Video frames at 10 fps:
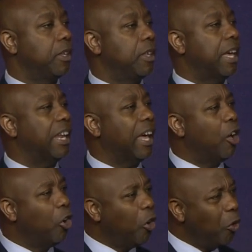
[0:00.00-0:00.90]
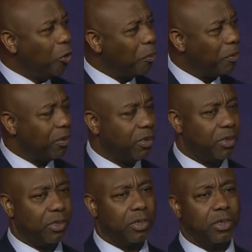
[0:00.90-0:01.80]
at a home
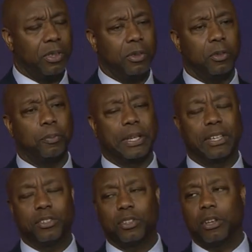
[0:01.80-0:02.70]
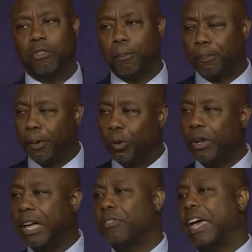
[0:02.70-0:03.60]
because of a
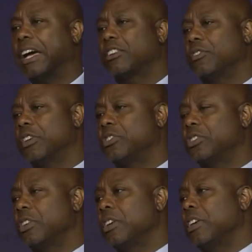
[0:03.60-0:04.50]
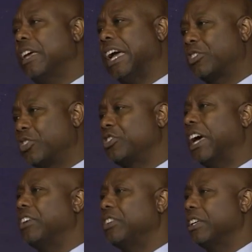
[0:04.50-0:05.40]
pro-life activist
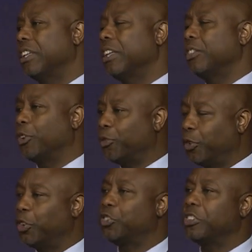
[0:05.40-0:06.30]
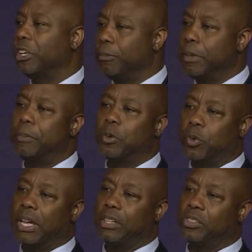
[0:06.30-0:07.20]
exercising their First Amendment
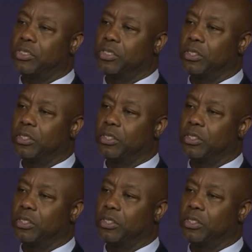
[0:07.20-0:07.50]
rights.